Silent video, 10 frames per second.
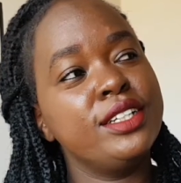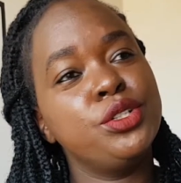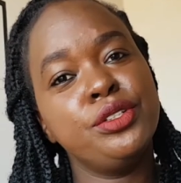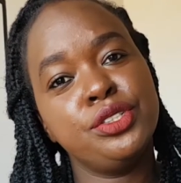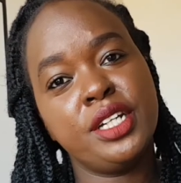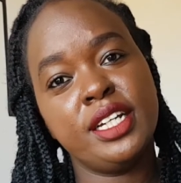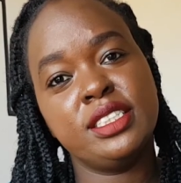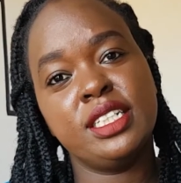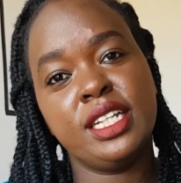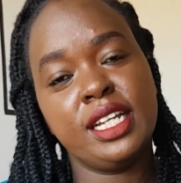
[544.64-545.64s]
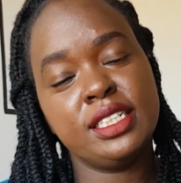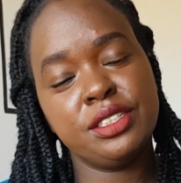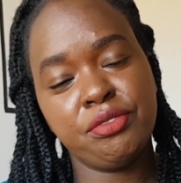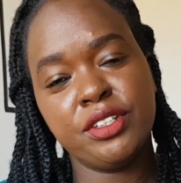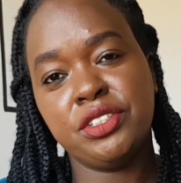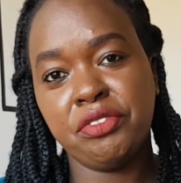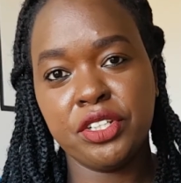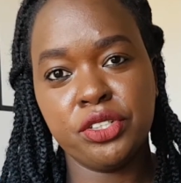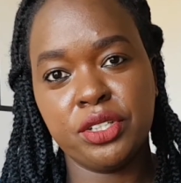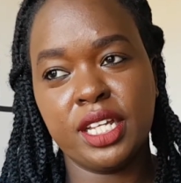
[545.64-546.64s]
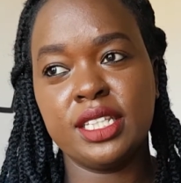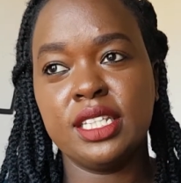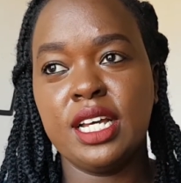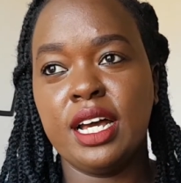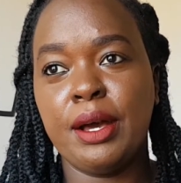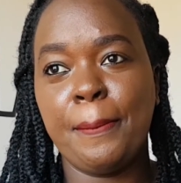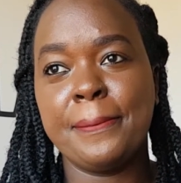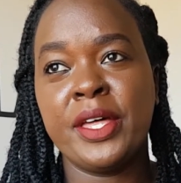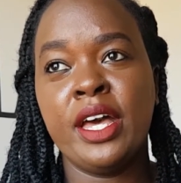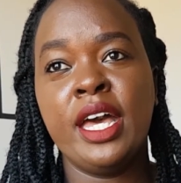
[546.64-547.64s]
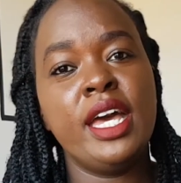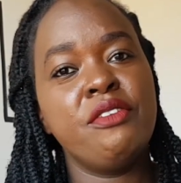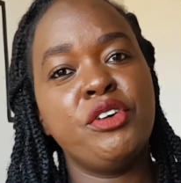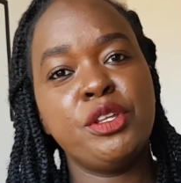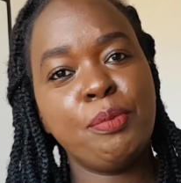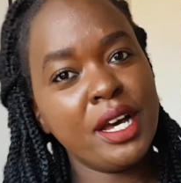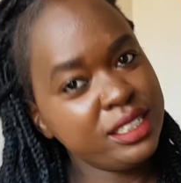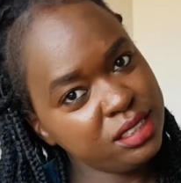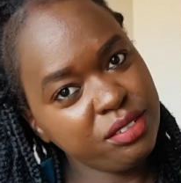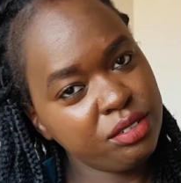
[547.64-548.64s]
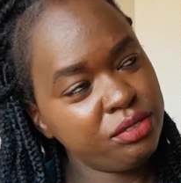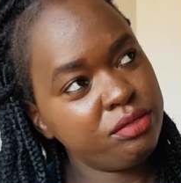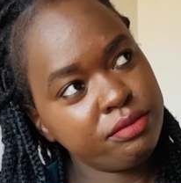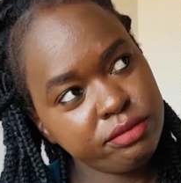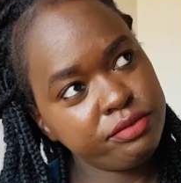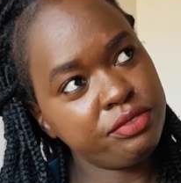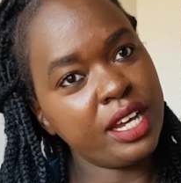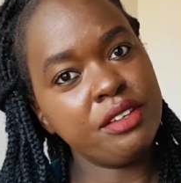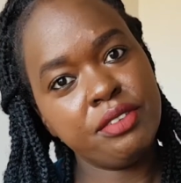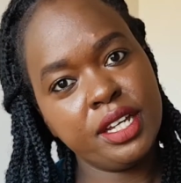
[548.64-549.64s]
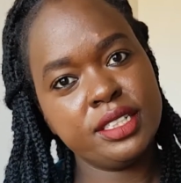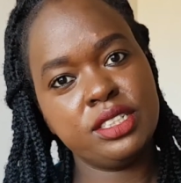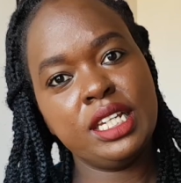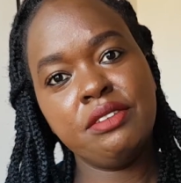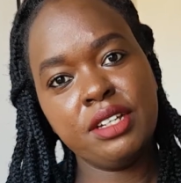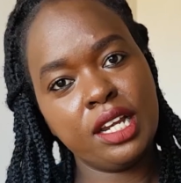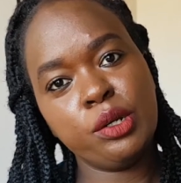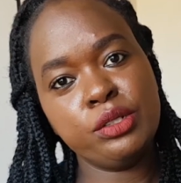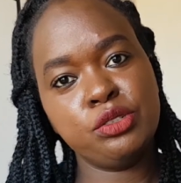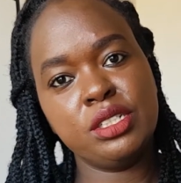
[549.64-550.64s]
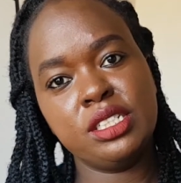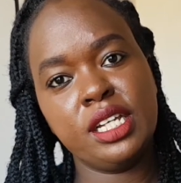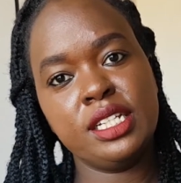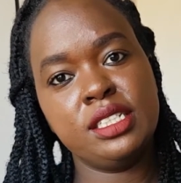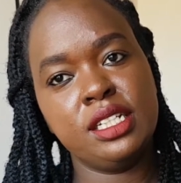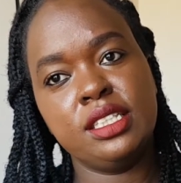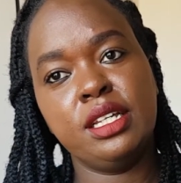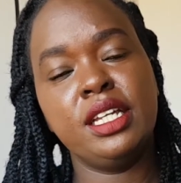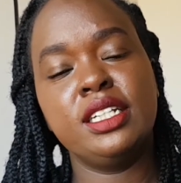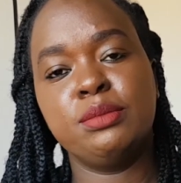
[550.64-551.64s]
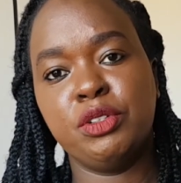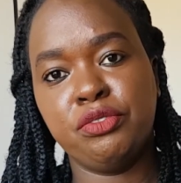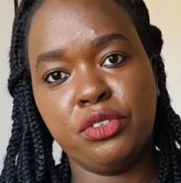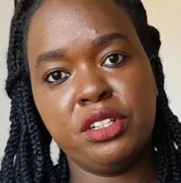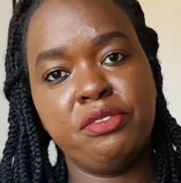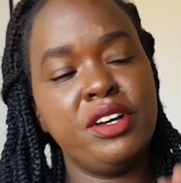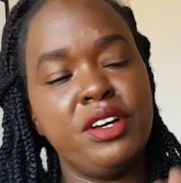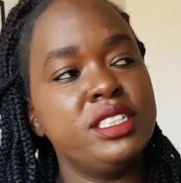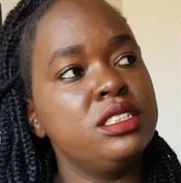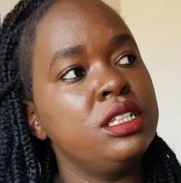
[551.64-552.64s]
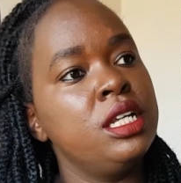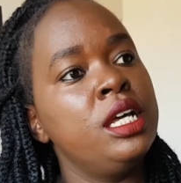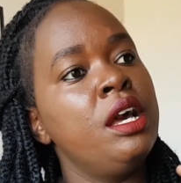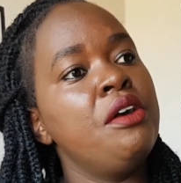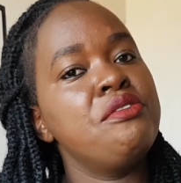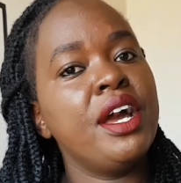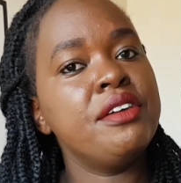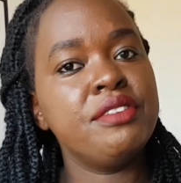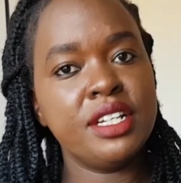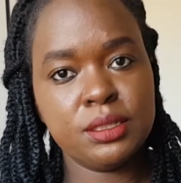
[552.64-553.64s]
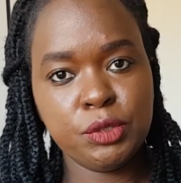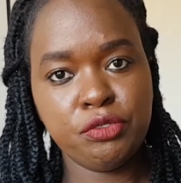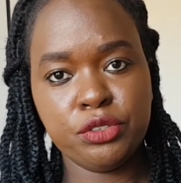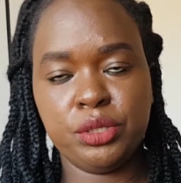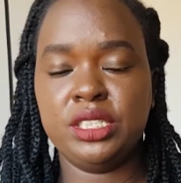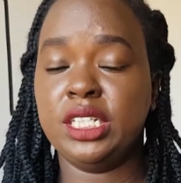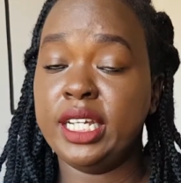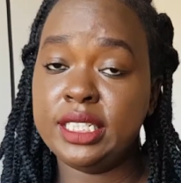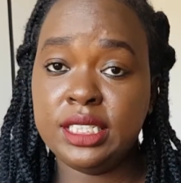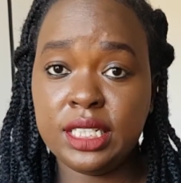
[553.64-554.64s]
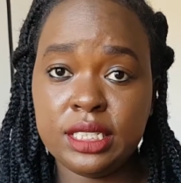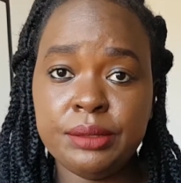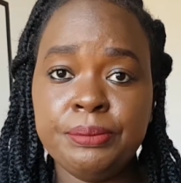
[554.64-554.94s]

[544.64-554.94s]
told you guys in a different video that for the past 5 years, leaving alone 2018, the years before, the first 5 years before 2018,